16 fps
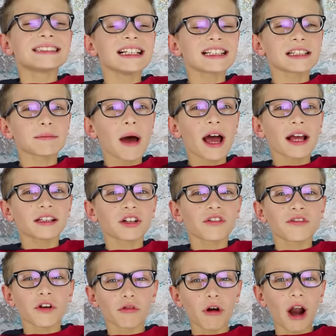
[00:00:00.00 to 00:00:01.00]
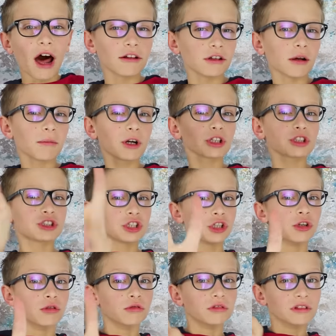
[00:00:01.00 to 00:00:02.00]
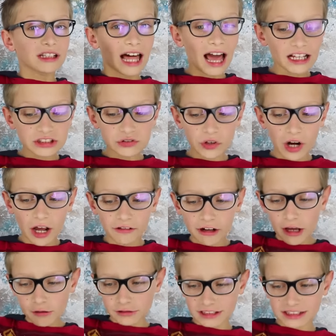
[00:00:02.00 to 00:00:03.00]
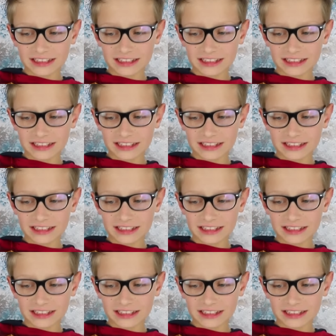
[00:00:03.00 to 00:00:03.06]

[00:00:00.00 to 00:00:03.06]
this is my turn for round number two. Last round I was